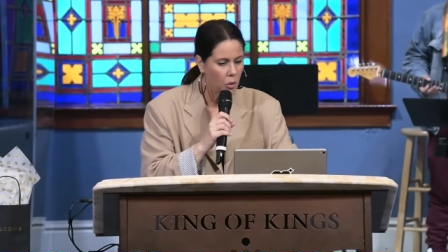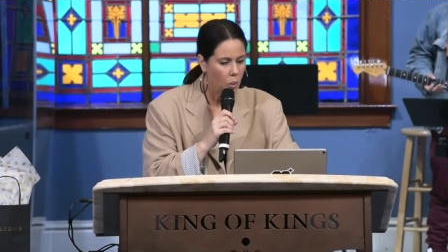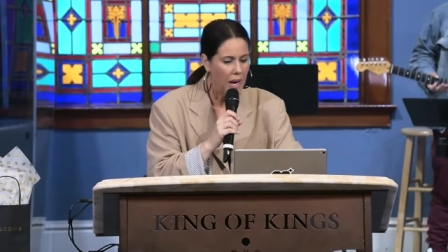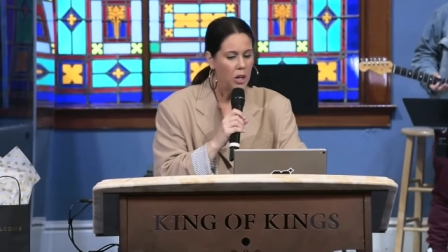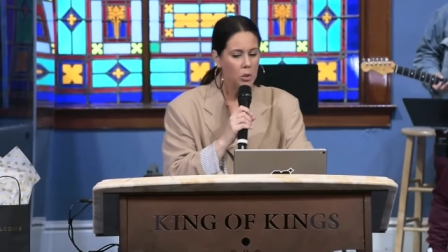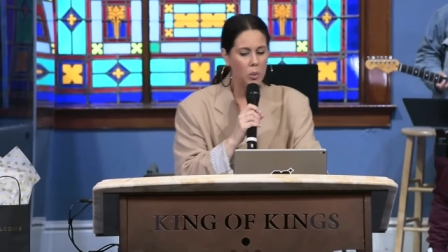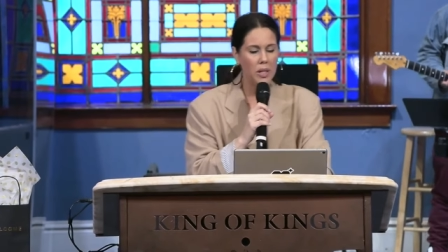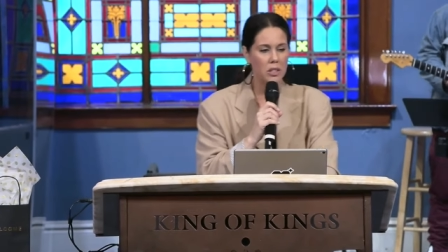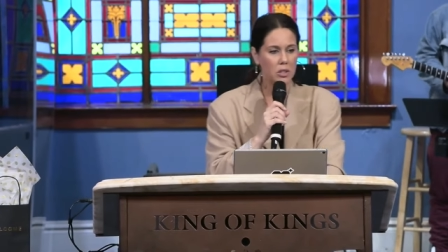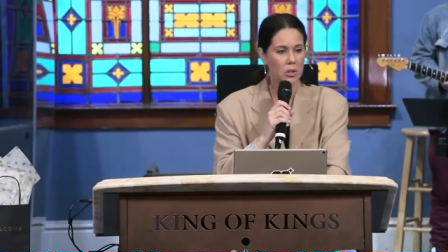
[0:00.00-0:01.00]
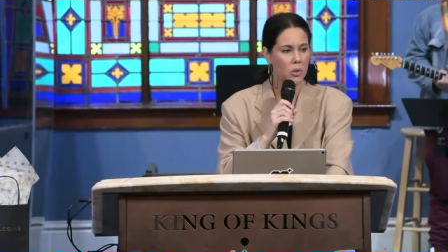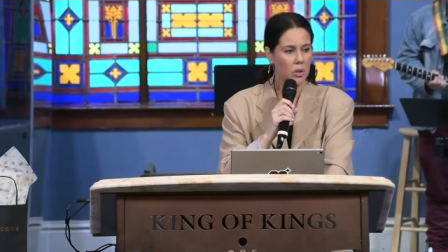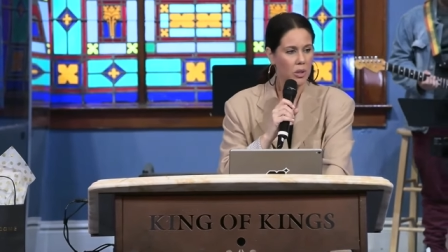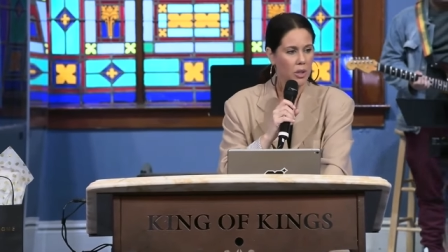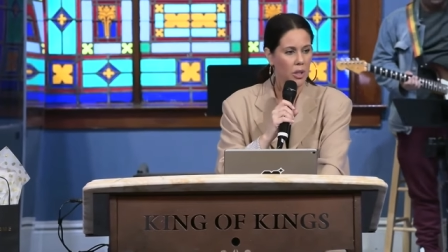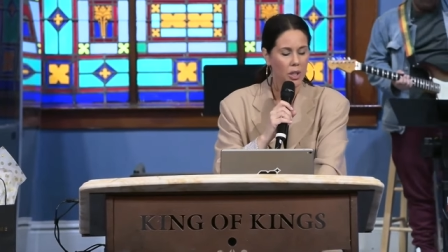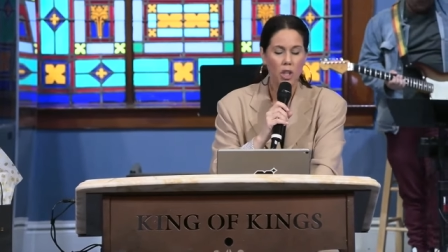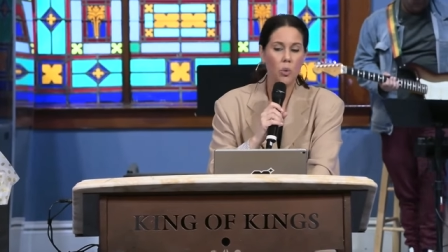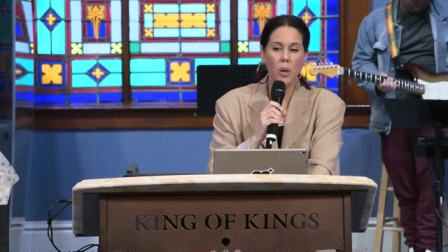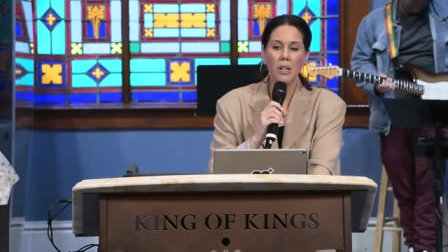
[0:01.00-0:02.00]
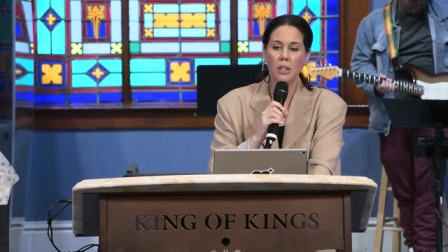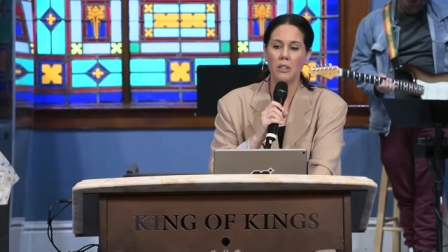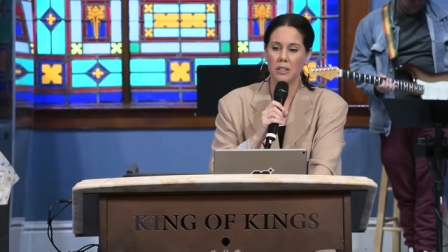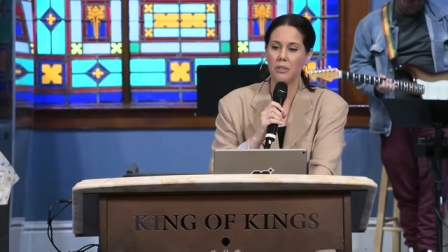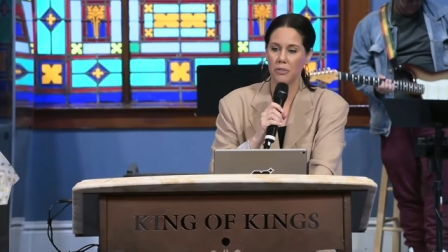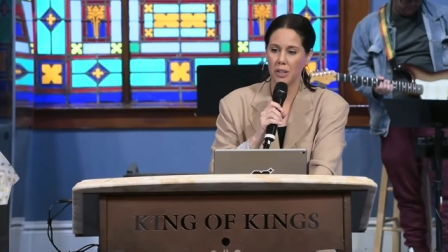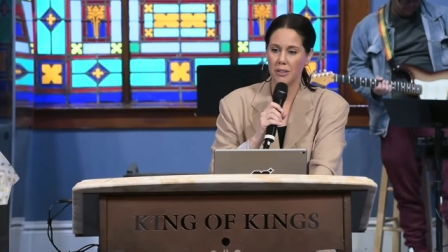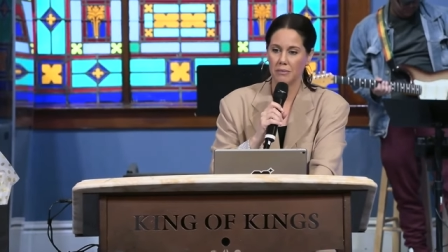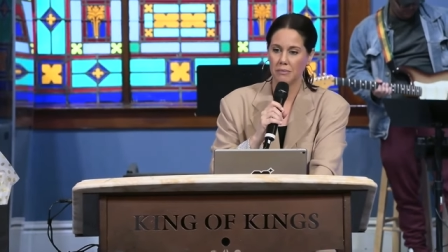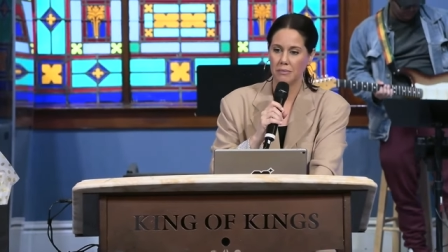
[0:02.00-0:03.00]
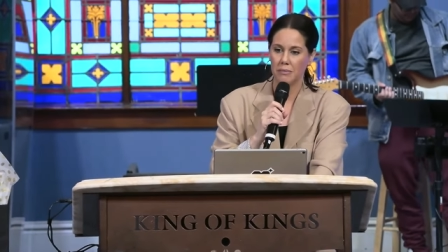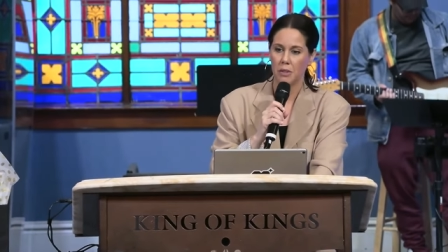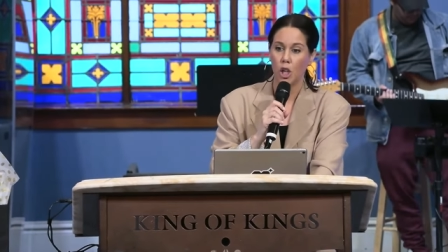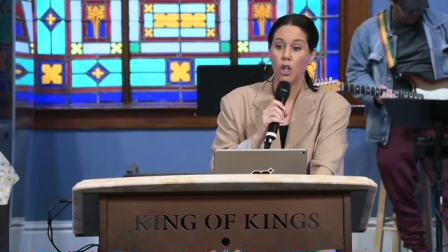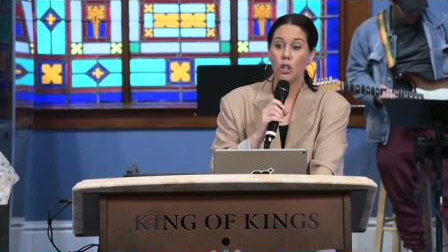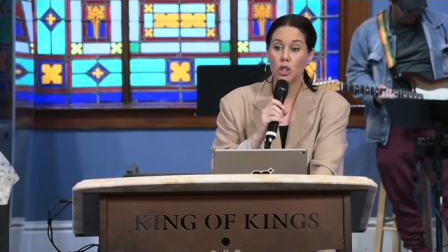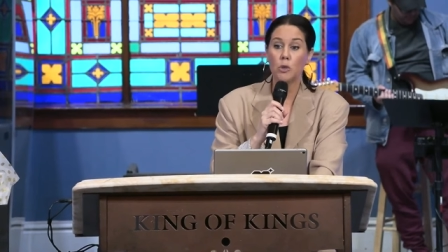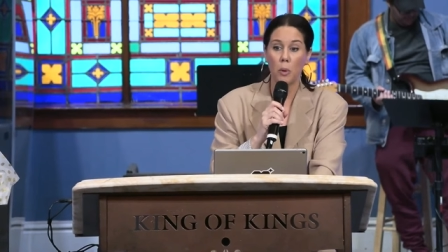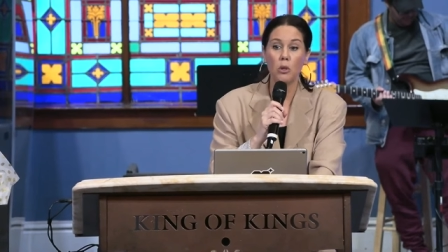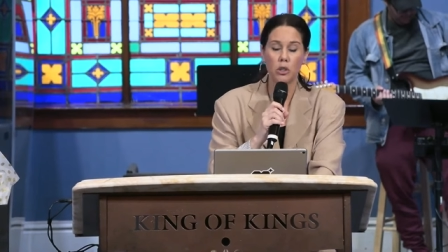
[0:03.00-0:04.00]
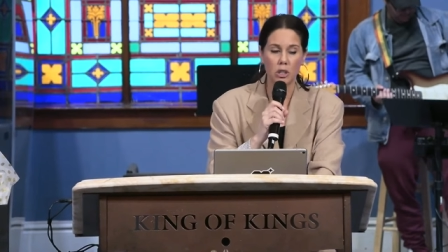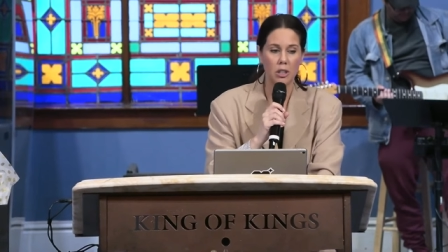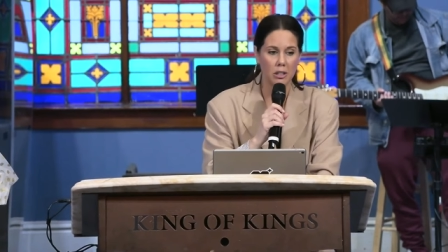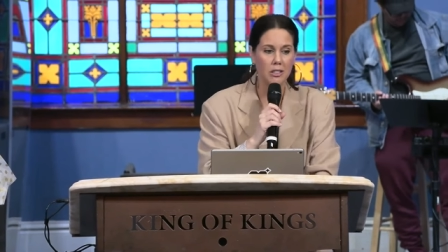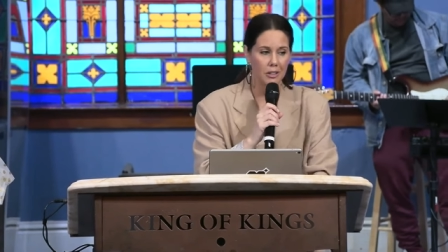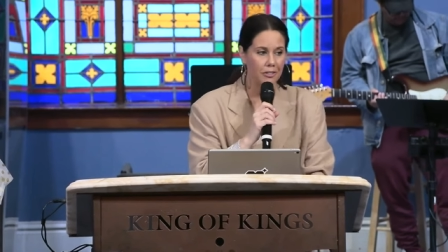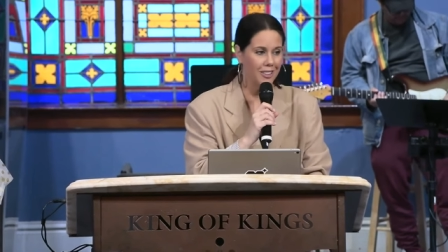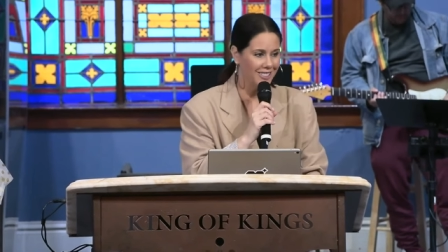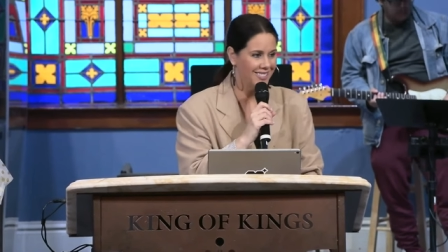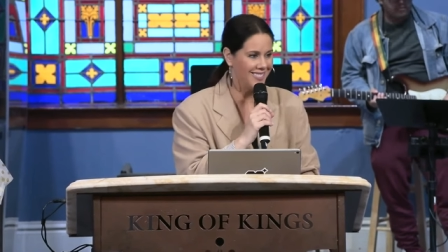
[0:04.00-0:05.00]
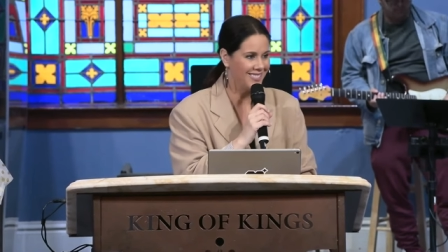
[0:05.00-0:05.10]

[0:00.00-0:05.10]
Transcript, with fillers: the wild ones, you will look different. You're supposed to look different.